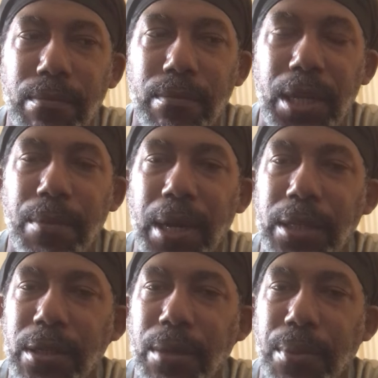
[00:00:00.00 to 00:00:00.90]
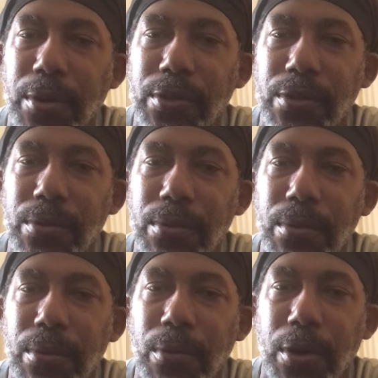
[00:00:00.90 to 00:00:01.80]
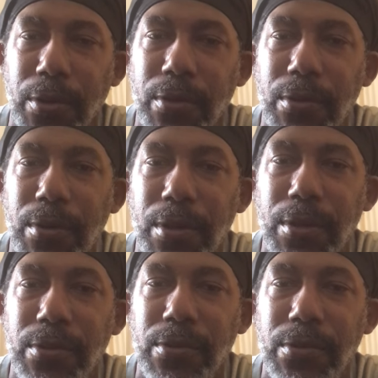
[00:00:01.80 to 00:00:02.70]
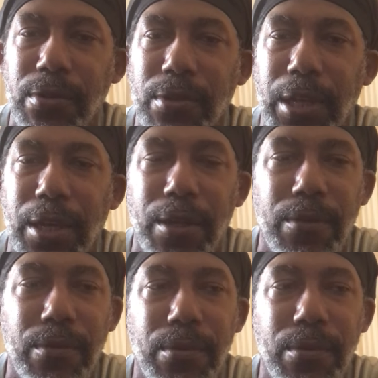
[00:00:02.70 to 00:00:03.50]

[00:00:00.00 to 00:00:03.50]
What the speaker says: minimizing a person's worth in this society.